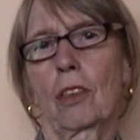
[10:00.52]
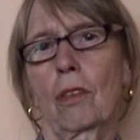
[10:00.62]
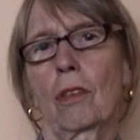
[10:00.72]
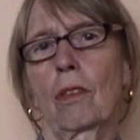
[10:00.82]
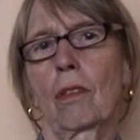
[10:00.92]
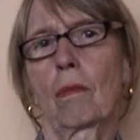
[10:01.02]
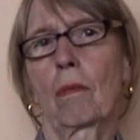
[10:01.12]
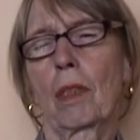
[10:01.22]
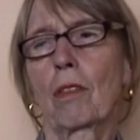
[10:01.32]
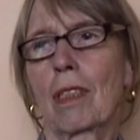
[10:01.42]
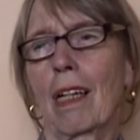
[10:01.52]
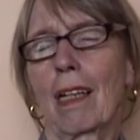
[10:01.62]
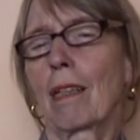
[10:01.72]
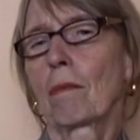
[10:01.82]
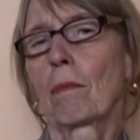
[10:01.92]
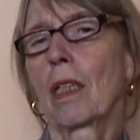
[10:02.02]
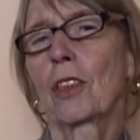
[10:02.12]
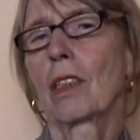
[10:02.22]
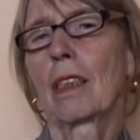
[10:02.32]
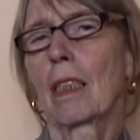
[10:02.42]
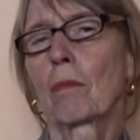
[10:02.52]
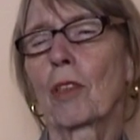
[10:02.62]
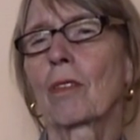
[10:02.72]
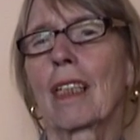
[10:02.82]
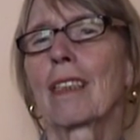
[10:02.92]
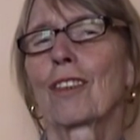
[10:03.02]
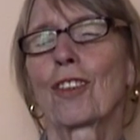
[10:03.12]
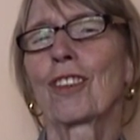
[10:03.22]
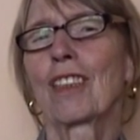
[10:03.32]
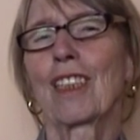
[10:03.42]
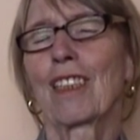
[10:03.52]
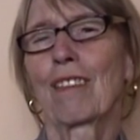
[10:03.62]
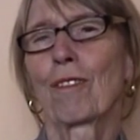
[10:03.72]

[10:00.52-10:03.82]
so because I mentioned that because I just did